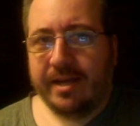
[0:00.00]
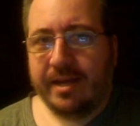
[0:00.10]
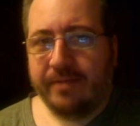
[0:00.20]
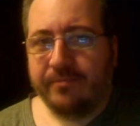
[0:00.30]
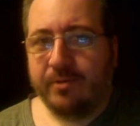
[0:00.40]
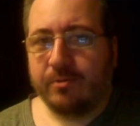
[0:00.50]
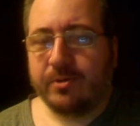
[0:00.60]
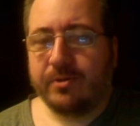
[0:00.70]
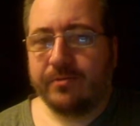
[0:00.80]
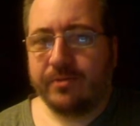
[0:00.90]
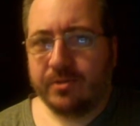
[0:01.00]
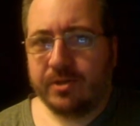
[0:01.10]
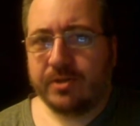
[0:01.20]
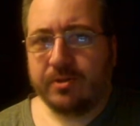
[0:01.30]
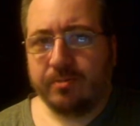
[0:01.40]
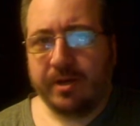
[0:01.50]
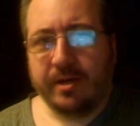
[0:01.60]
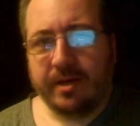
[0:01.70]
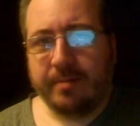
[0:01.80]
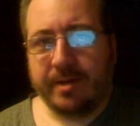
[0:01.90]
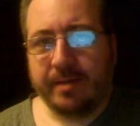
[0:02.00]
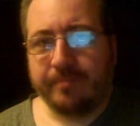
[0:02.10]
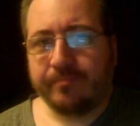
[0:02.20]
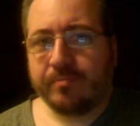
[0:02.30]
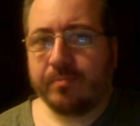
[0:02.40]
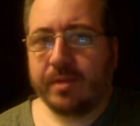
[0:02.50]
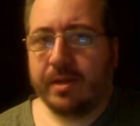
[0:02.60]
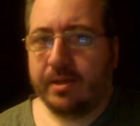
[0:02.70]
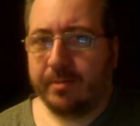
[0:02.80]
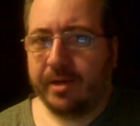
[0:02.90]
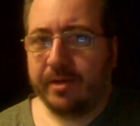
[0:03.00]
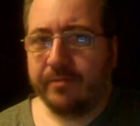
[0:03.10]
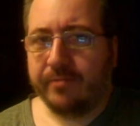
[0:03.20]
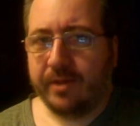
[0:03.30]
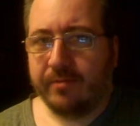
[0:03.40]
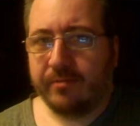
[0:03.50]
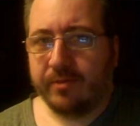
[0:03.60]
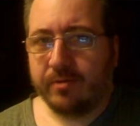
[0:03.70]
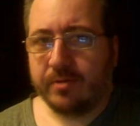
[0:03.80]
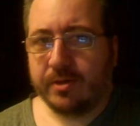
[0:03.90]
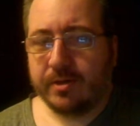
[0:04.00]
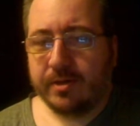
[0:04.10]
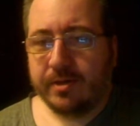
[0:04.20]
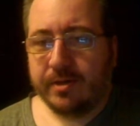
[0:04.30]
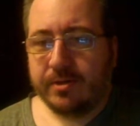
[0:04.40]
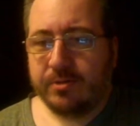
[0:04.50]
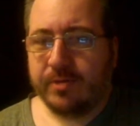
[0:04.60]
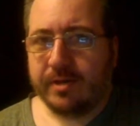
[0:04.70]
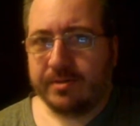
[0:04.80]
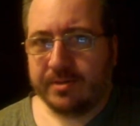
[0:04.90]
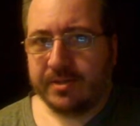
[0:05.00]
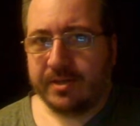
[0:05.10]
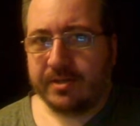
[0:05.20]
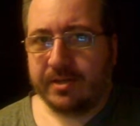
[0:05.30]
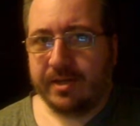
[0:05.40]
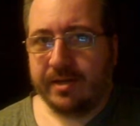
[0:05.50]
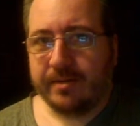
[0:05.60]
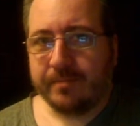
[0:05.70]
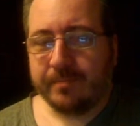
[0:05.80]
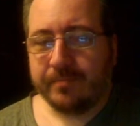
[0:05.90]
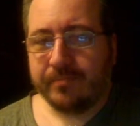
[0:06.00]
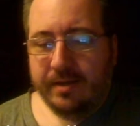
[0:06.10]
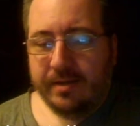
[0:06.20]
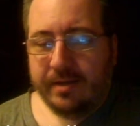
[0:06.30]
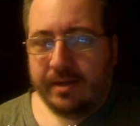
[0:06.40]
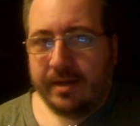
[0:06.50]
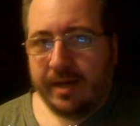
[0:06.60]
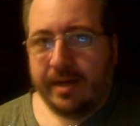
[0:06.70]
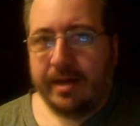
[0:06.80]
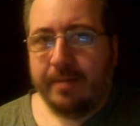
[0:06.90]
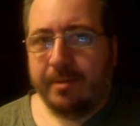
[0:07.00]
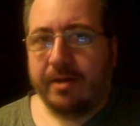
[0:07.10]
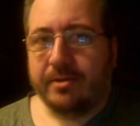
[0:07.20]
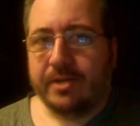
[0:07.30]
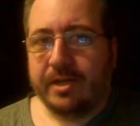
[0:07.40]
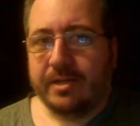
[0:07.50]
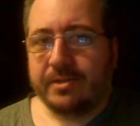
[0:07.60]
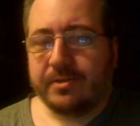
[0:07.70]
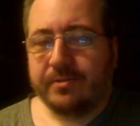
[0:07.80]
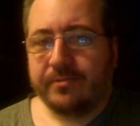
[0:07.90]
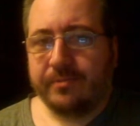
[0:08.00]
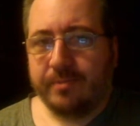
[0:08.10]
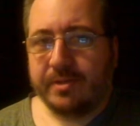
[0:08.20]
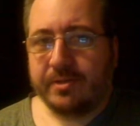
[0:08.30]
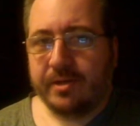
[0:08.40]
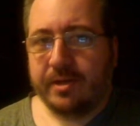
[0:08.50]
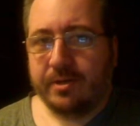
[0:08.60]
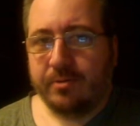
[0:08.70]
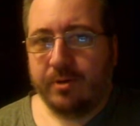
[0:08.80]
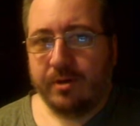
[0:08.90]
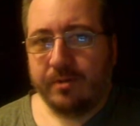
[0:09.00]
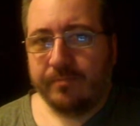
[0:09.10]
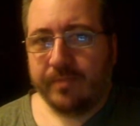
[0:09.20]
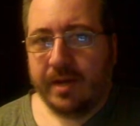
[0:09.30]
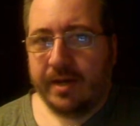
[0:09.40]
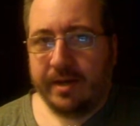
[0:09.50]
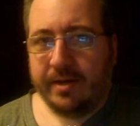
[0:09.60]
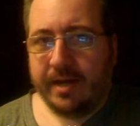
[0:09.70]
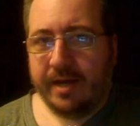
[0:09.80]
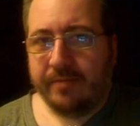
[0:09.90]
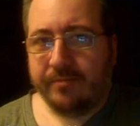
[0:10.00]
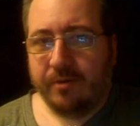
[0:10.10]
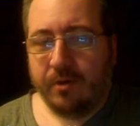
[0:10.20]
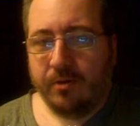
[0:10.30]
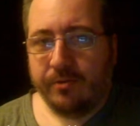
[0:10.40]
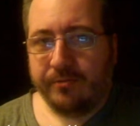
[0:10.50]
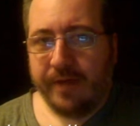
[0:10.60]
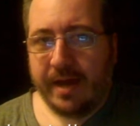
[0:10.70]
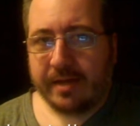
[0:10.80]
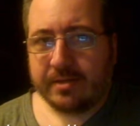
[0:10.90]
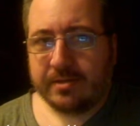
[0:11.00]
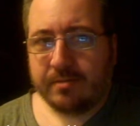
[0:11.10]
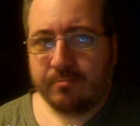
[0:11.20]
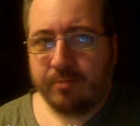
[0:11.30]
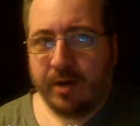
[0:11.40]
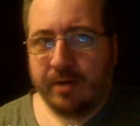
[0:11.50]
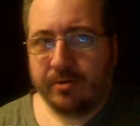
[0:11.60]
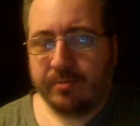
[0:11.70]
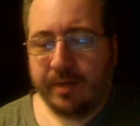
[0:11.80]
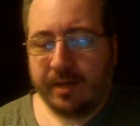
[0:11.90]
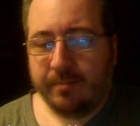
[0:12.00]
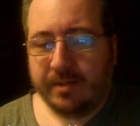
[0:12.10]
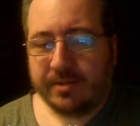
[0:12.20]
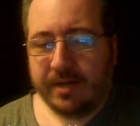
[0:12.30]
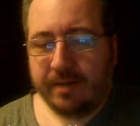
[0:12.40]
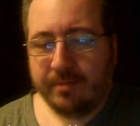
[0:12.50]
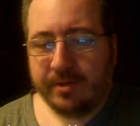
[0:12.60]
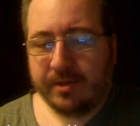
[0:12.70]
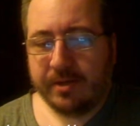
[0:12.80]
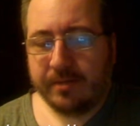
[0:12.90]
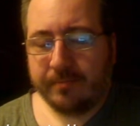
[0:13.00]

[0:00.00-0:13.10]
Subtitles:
and vote for traditional peanut M&M in the peanut flavor vote 2016. And again, I apologize for misleading you all. I didn't have all the facts prior to making my statement,